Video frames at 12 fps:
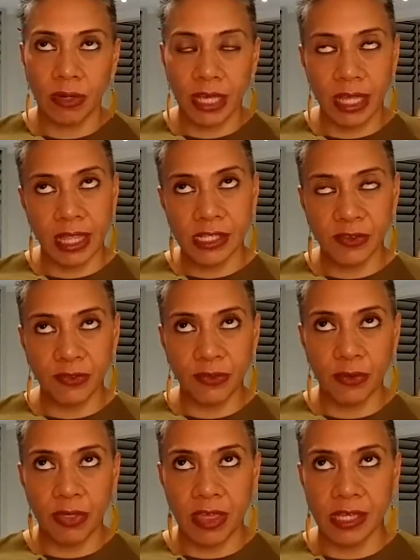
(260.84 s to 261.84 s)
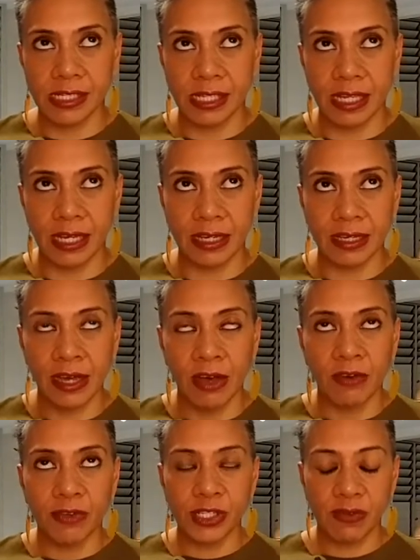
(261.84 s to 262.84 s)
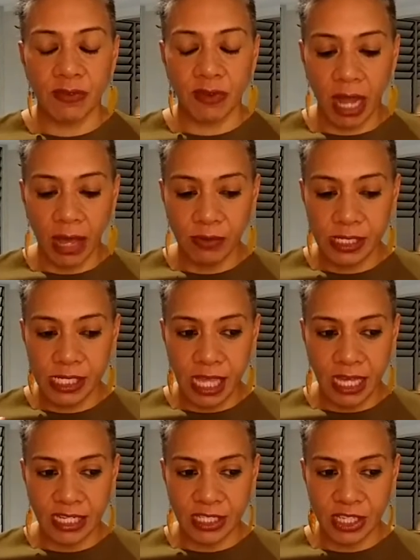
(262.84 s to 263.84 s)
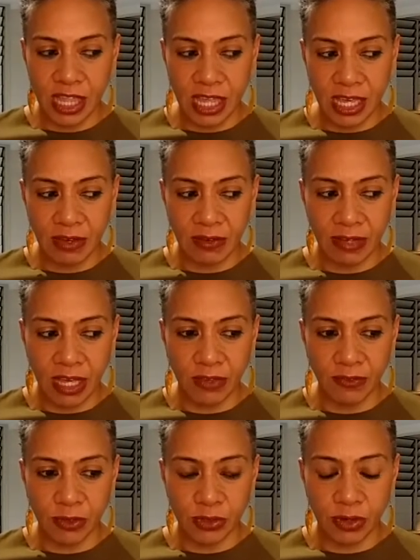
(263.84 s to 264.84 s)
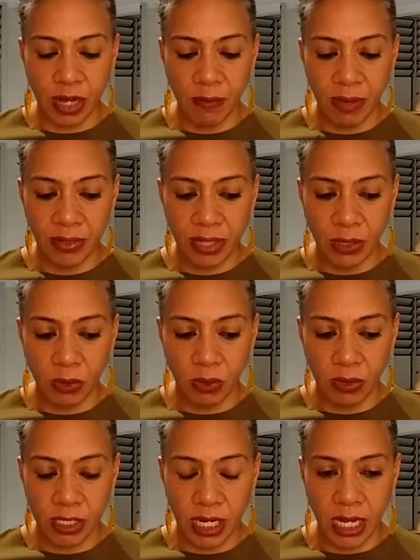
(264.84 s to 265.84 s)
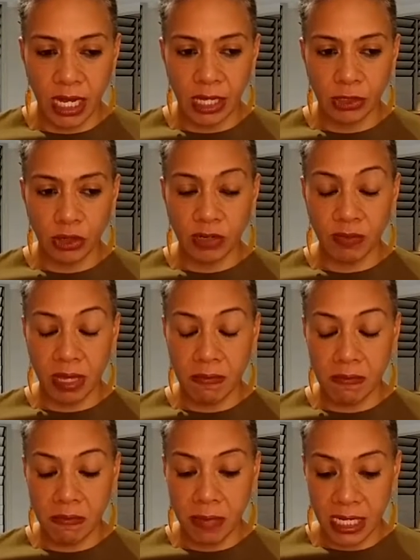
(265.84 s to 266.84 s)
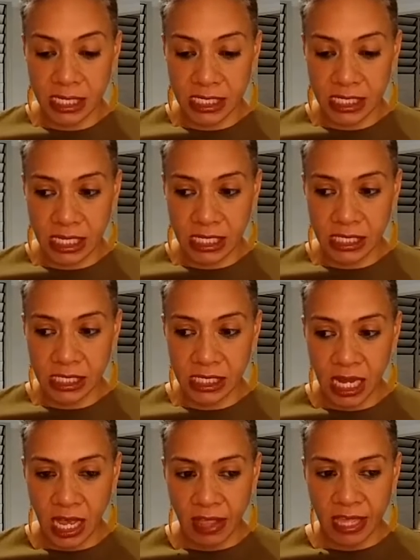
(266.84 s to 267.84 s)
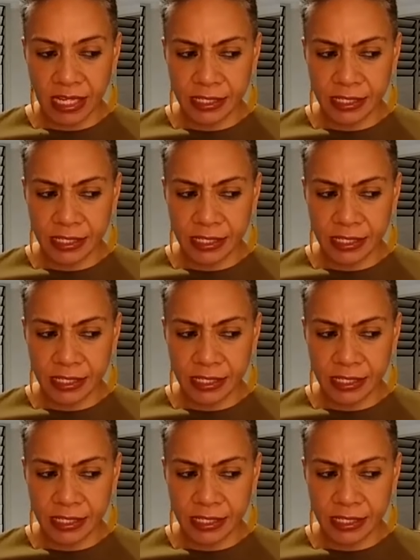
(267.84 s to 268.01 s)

okay, there's a few things there. First of all, I was starting to think, okay, if you're talking about that order and not being militant, then